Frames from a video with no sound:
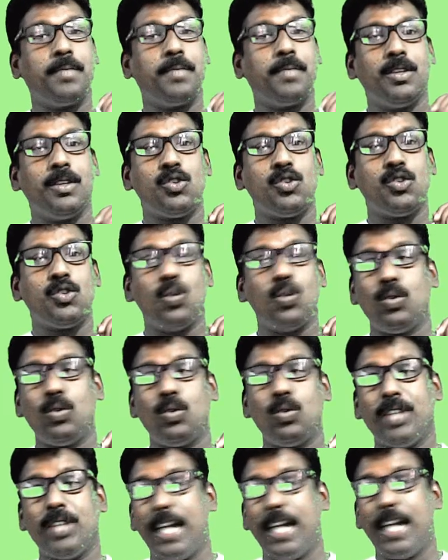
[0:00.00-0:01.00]

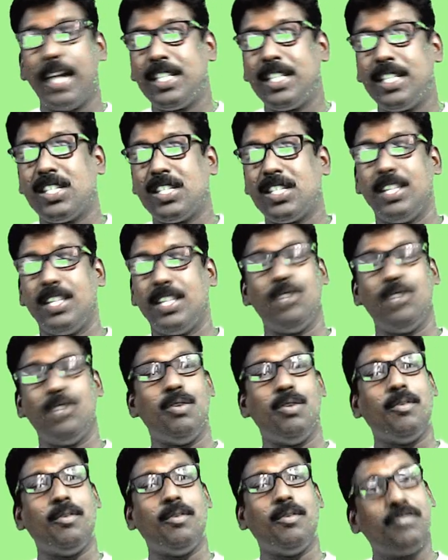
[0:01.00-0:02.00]
So that is in the
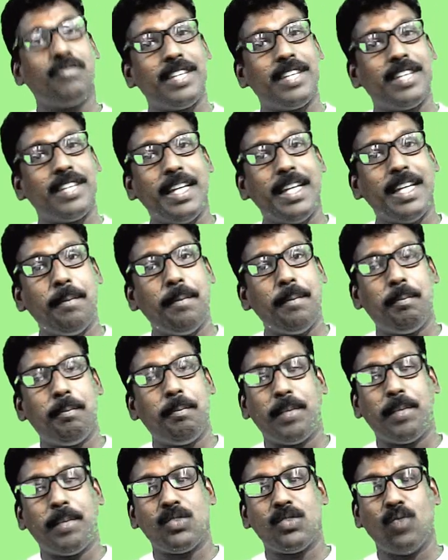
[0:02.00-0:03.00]
form of
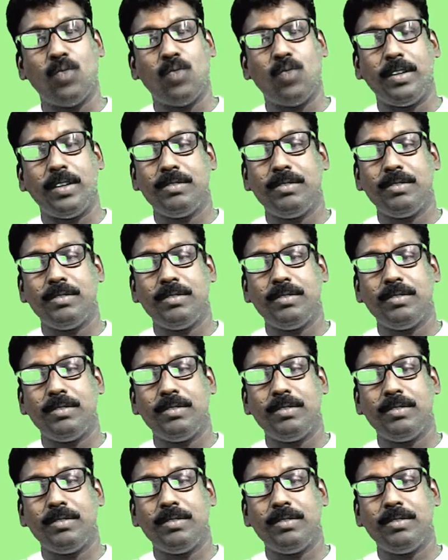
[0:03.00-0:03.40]
3m plus 1.